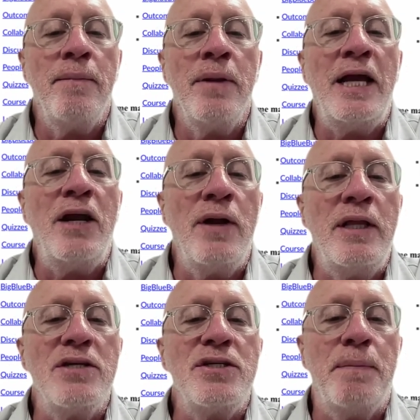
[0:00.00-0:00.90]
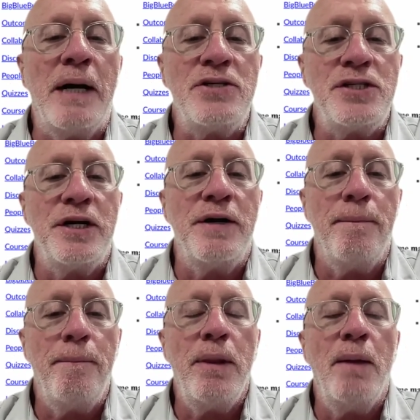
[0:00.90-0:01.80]
later in the semester.
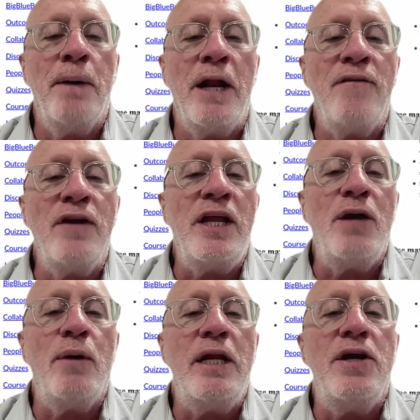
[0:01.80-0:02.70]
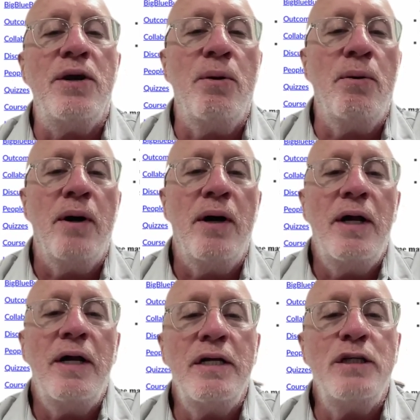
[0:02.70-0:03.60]
But everything we do
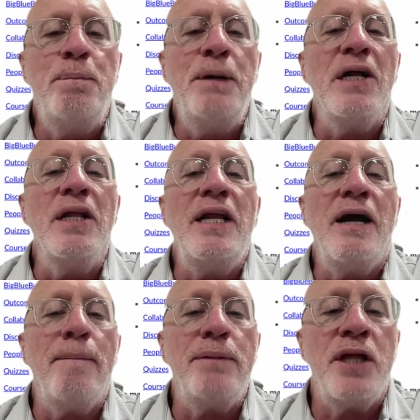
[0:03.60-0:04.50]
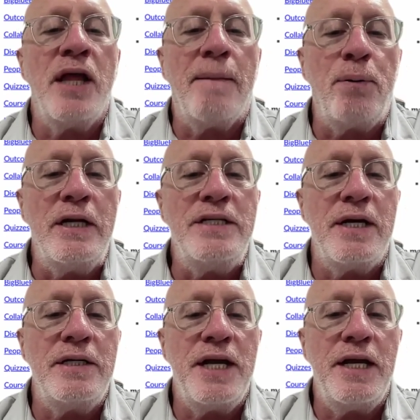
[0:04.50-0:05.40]
is building up to that
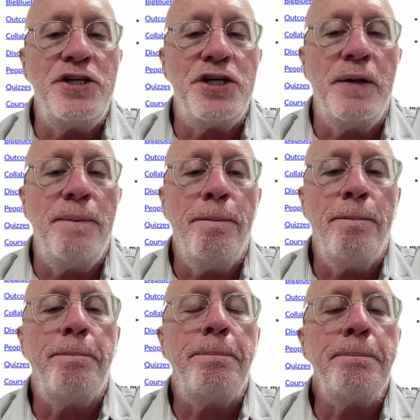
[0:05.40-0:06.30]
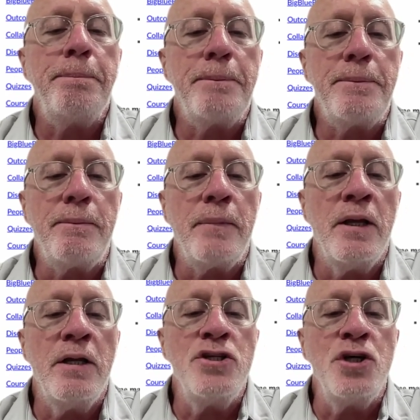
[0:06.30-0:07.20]
presentation.
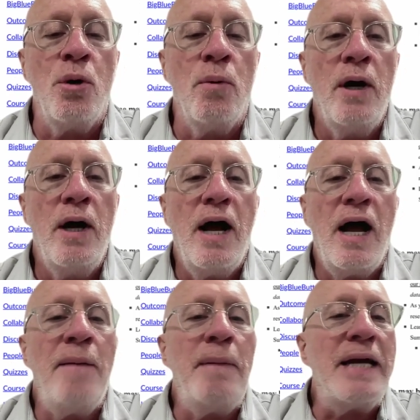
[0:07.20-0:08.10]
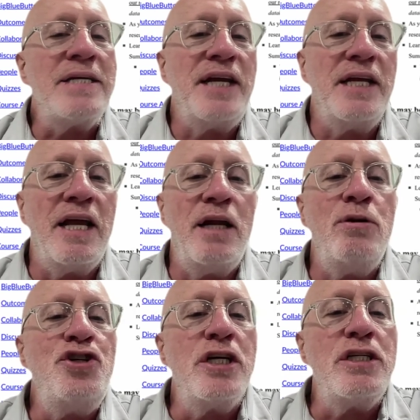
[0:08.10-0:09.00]
So I'm asking that
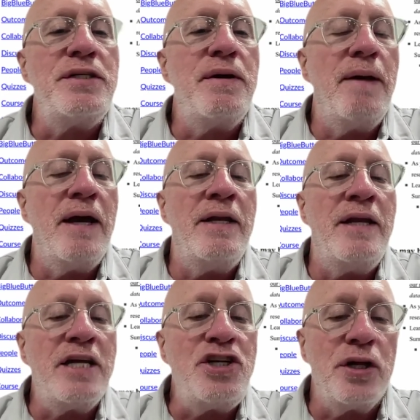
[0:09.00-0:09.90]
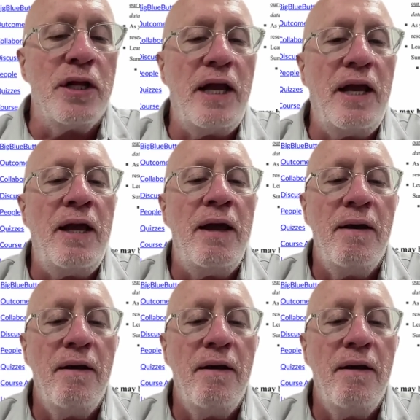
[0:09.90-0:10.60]
you just initially